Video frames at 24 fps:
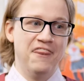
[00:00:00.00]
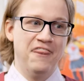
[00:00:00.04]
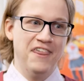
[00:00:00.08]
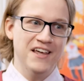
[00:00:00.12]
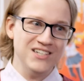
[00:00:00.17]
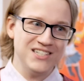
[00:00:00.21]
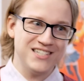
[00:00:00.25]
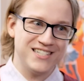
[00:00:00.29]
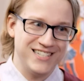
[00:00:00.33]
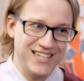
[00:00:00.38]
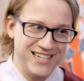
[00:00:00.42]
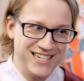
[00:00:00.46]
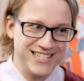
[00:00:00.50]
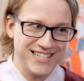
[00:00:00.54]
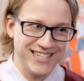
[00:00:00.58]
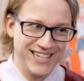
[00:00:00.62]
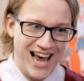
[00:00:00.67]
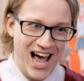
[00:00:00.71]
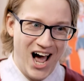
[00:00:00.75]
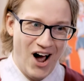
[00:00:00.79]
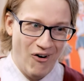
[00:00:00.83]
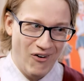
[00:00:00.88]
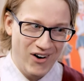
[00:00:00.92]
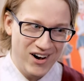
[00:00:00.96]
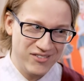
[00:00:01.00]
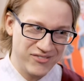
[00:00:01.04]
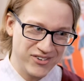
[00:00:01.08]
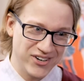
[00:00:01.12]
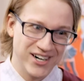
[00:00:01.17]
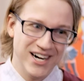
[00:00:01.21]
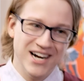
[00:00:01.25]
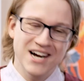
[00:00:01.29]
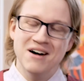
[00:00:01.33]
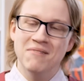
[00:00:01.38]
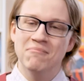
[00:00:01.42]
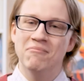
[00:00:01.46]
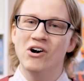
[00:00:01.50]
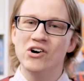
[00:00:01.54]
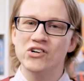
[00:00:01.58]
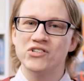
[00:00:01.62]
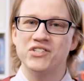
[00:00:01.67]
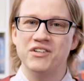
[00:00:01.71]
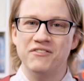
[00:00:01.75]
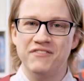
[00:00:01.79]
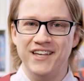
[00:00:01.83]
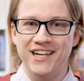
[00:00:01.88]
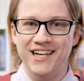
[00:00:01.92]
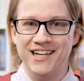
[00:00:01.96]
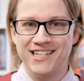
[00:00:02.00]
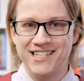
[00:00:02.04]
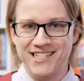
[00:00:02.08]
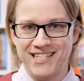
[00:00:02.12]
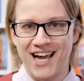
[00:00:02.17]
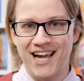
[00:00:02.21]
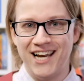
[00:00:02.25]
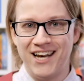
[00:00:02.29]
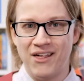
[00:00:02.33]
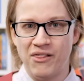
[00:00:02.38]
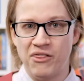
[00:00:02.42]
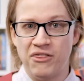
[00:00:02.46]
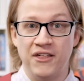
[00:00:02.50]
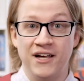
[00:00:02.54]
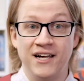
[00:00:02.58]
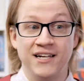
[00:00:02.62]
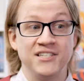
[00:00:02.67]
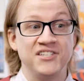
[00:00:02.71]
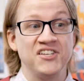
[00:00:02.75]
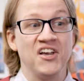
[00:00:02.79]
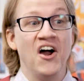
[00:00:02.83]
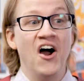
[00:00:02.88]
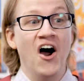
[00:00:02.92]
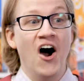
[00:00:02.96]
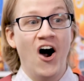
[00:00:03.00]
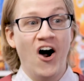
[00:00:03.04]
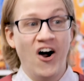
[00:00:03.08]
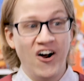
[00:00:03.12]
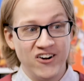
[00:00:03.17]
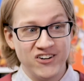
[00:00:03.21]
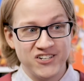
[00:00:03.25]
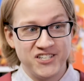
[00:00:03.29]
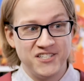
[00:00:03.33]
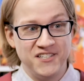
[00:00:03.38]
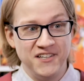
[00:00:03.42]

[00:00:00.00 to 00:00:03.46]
This season, however, most of the exciting things our